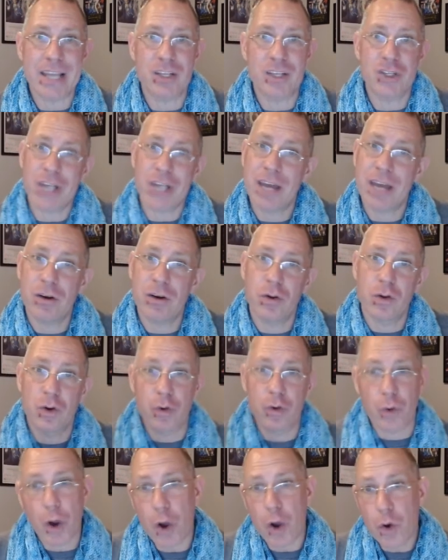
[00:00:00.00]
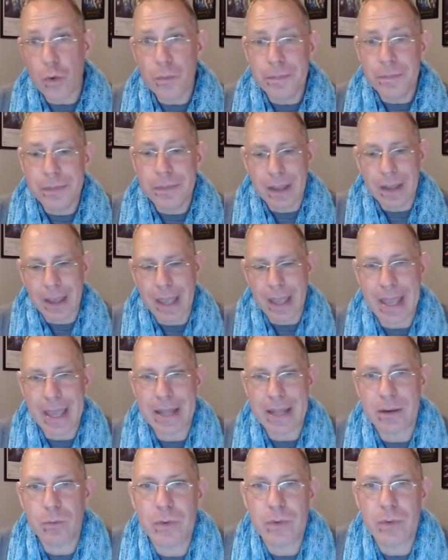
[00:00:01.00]
channel grow
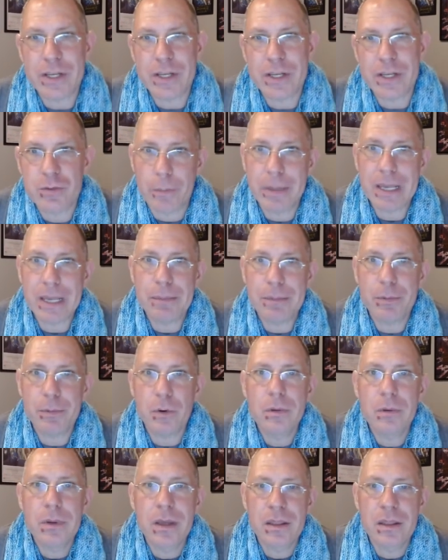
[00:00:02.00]
and reach more people,